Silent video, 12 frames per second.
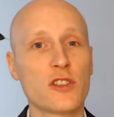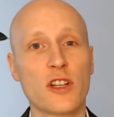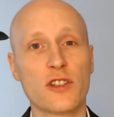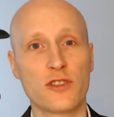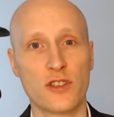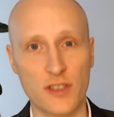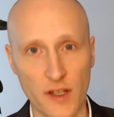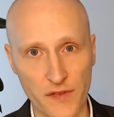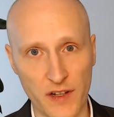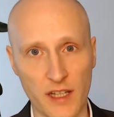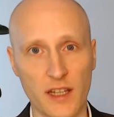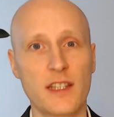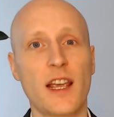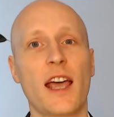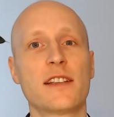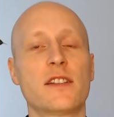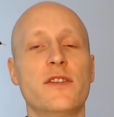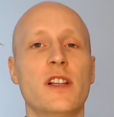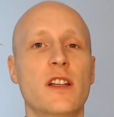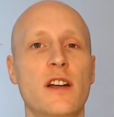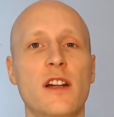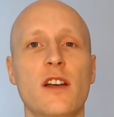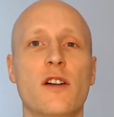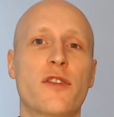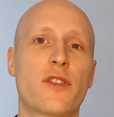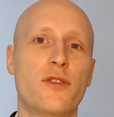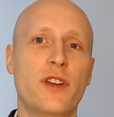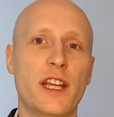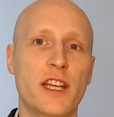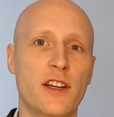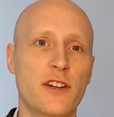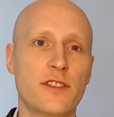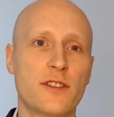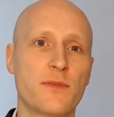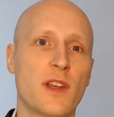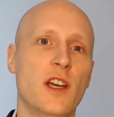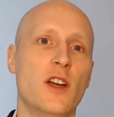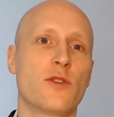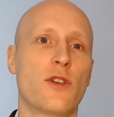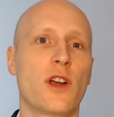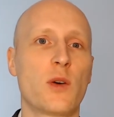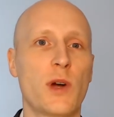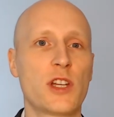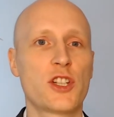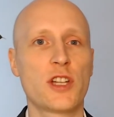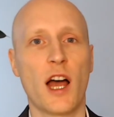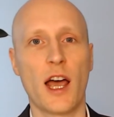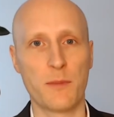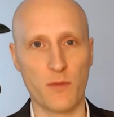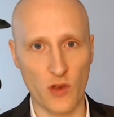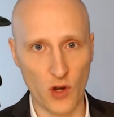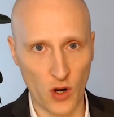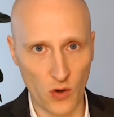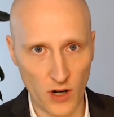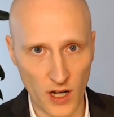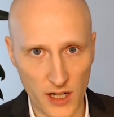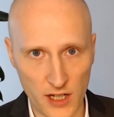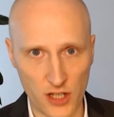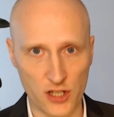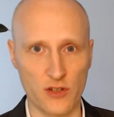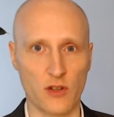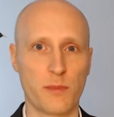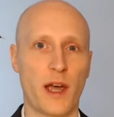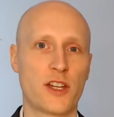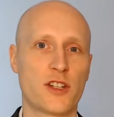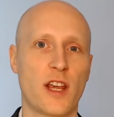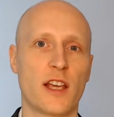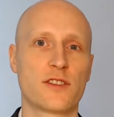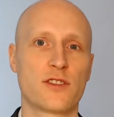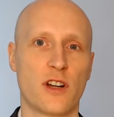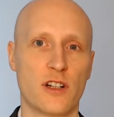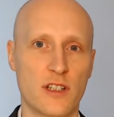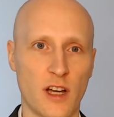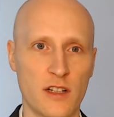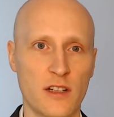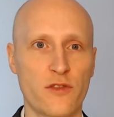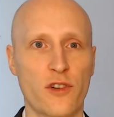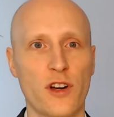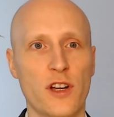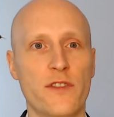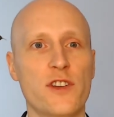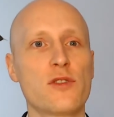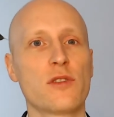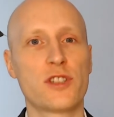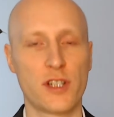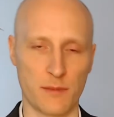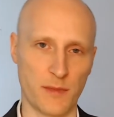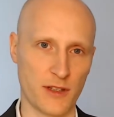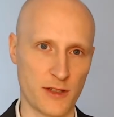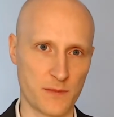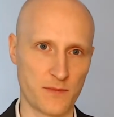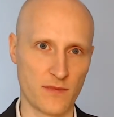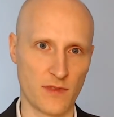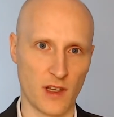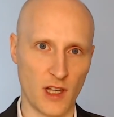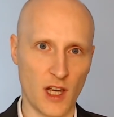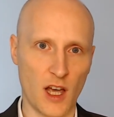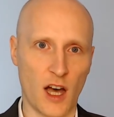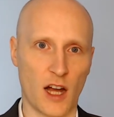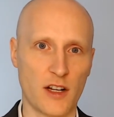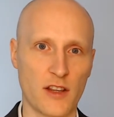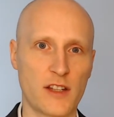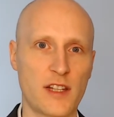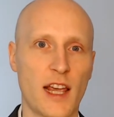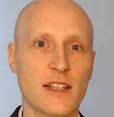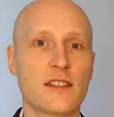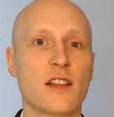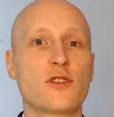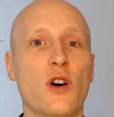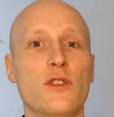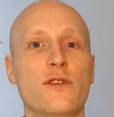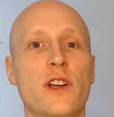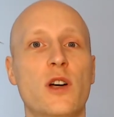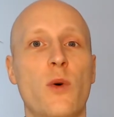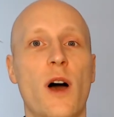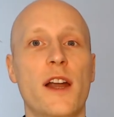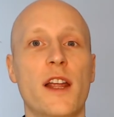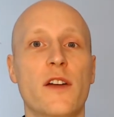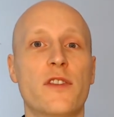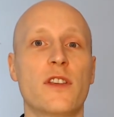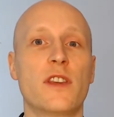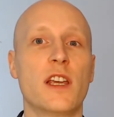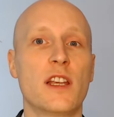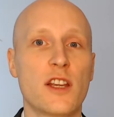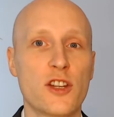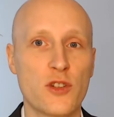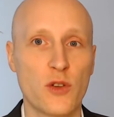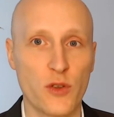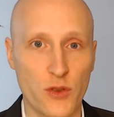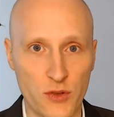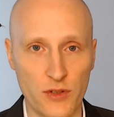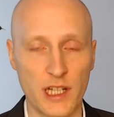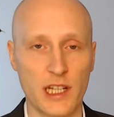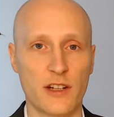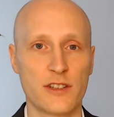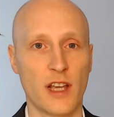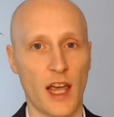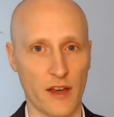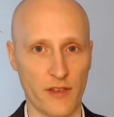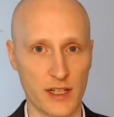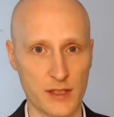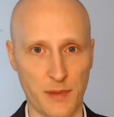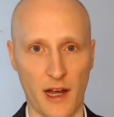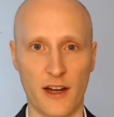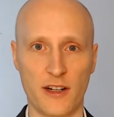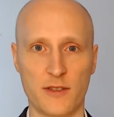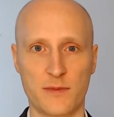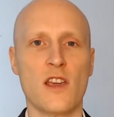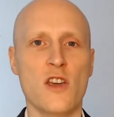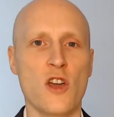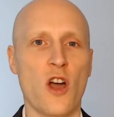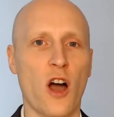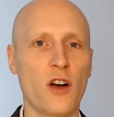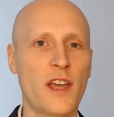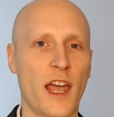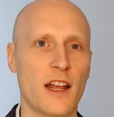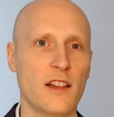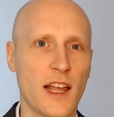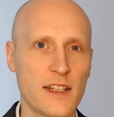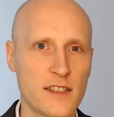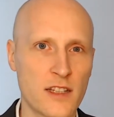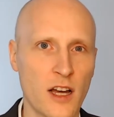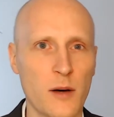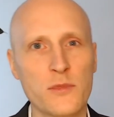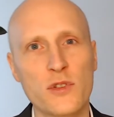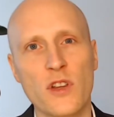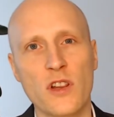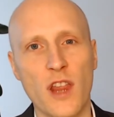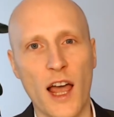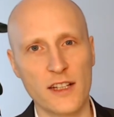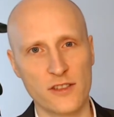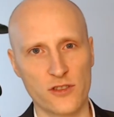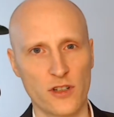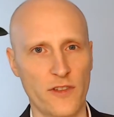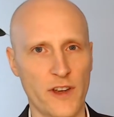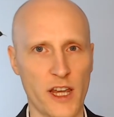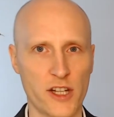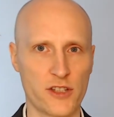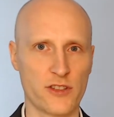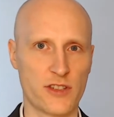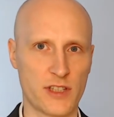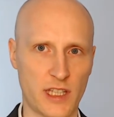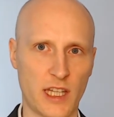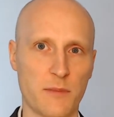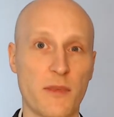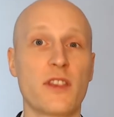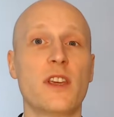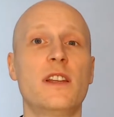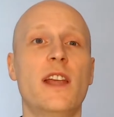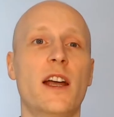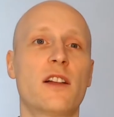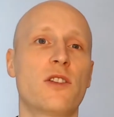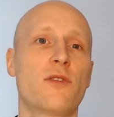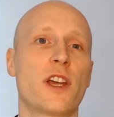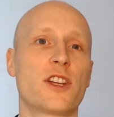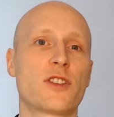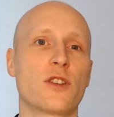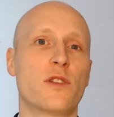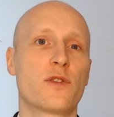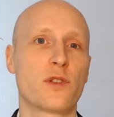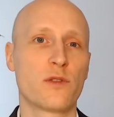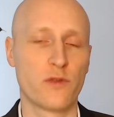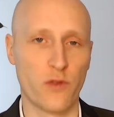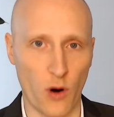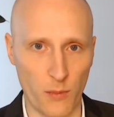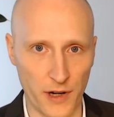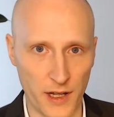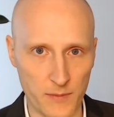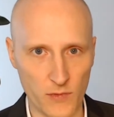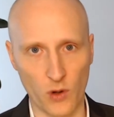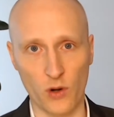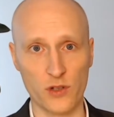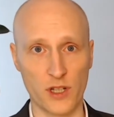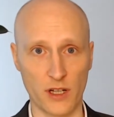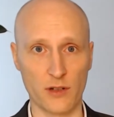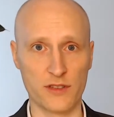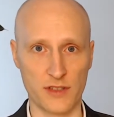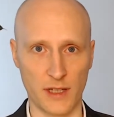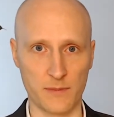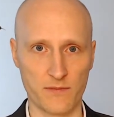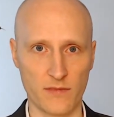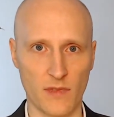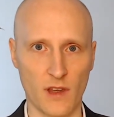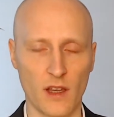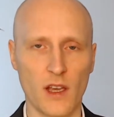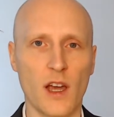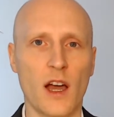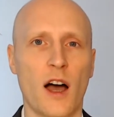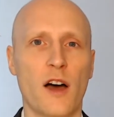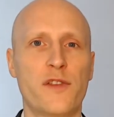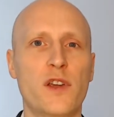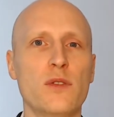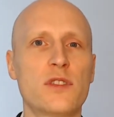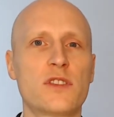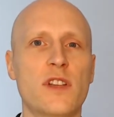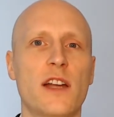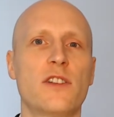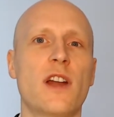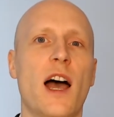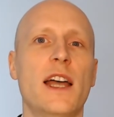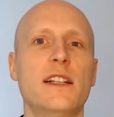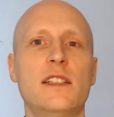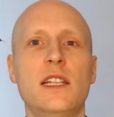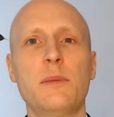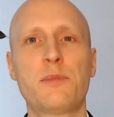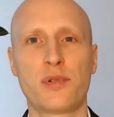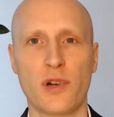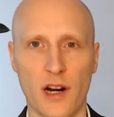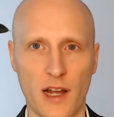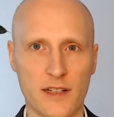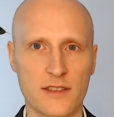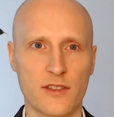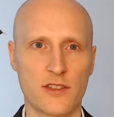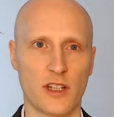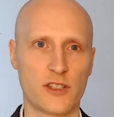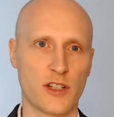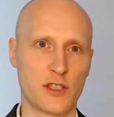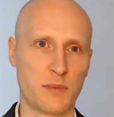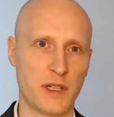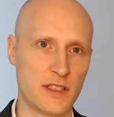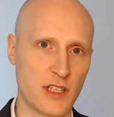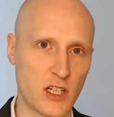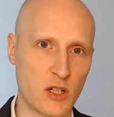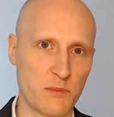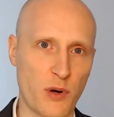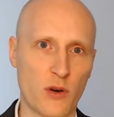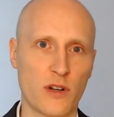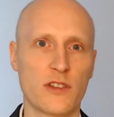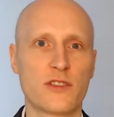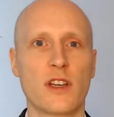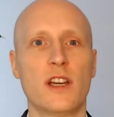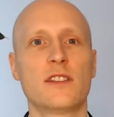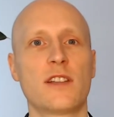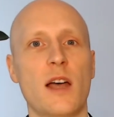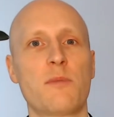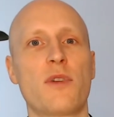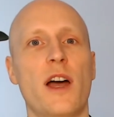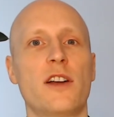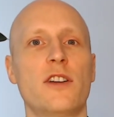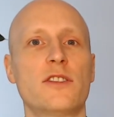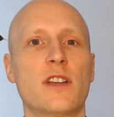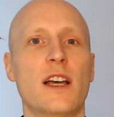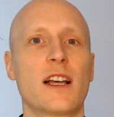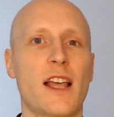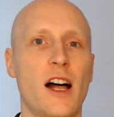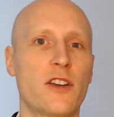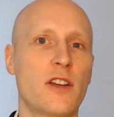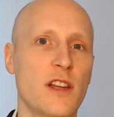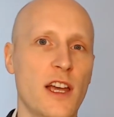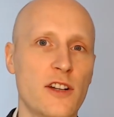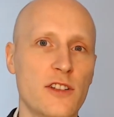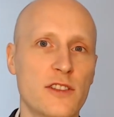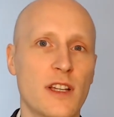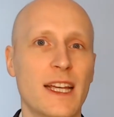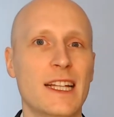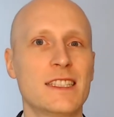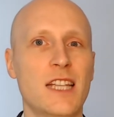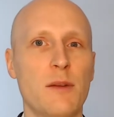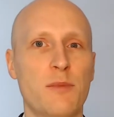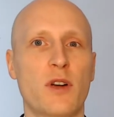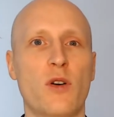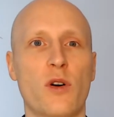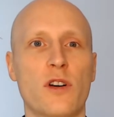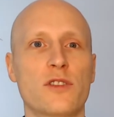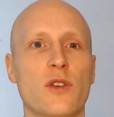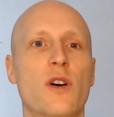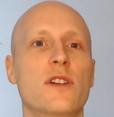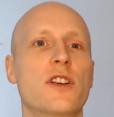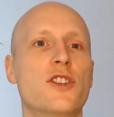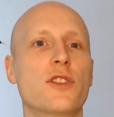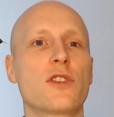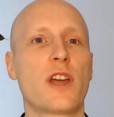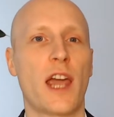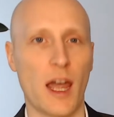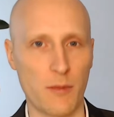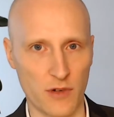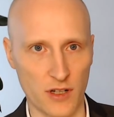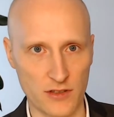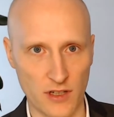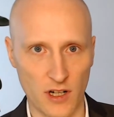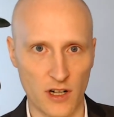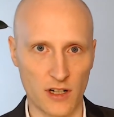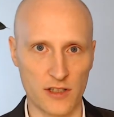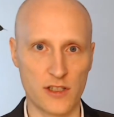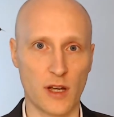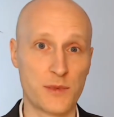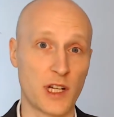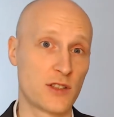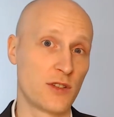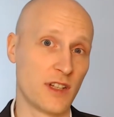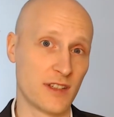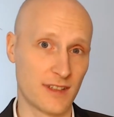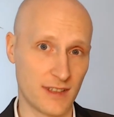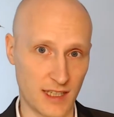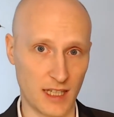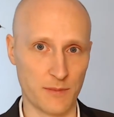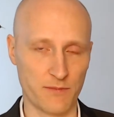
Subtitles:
certificate has a validity of 3 years, during which time no additional batch tests are done for individual shipments. Another test is only required after the initial 3 years have expired. Okay, let's come to the last certification scheme, the Declaration of Conformity, or DOC. A few standard IT products such as PC components, typewriters, calculators, tape recorders, or digital cameras are subject to this scheme.